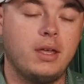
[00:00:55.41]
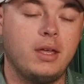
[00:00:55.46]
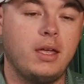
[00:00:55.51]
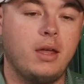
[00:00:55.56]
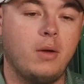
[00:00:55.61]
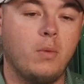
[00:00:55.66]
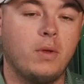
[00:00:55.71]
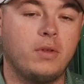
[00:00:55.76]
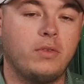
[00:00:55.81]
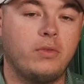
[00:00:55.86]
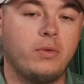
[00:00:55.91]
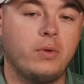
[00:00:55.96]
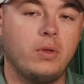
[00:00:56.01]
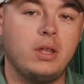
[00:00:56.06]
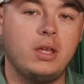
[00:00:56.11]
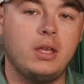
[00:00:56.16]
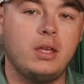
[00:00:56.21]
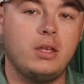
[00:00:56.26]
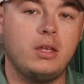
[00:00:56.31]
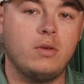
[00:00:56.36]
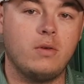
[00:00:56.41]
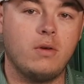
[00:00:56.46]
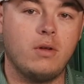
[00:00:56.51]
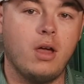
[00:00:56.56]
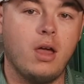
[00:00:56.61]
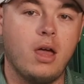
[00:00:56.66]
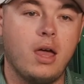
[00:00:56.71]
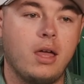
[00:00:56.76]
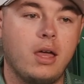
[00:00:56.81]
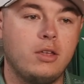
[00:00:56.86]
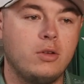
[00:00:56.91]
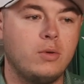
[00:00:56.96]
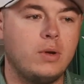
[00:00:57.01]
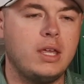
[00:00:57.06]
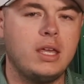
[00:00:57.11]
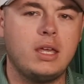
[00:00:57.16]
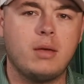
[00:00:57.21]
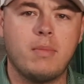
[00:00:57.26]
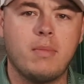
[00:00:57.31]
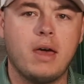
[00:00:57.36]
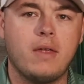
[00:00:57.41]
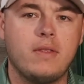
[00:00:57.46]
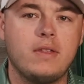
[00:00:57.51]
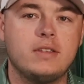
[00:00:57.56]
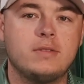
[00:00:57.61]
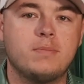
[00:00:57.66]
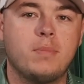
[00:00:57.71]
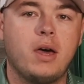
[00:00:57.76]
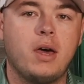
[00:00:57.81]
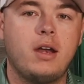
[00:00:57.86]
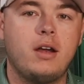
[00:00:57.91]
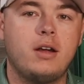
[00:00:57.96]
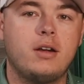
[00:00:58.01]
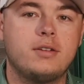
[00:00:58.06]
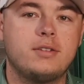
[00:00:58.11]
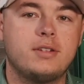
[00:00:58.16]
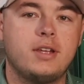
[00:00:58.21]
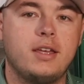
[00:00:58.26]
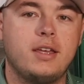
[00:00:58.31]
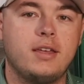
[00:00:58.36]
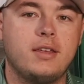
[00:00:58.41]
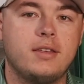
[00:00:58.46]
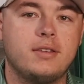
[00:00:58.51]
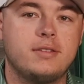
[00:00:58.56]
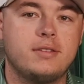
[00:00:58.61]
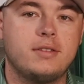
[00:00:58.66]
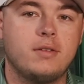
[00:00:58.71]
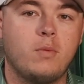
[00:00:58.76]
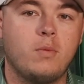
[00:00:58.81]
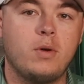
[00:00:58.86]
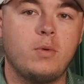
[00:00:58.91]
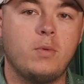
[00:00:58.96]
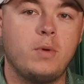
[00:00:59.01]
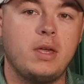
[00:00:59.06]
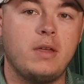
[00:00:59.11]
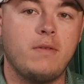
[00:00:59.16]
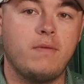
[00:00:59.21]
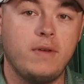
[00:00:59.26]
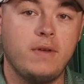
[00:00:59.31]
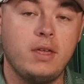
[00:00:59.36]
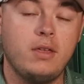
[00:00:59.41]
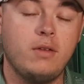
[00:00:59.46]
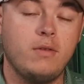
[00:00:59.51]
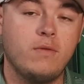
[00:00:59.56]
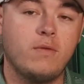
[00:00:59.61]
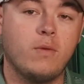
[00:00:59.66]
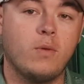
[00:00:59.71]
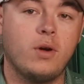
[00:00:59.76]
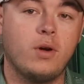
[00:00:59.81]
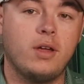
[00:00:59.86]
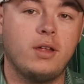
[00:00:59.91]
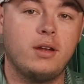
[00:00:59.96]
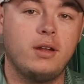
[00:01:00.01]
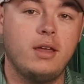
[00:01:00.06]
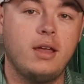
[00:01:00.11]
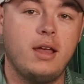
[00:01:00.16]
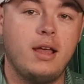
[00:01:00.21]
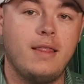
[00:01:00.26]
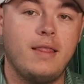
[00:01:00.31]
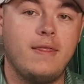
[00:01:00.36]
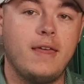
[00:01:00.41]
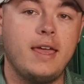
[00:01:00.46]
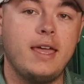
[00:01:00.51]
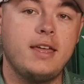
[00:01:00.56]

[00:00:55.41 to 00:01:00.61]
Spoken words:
And what's really unique about these putters is when we fit you for it, they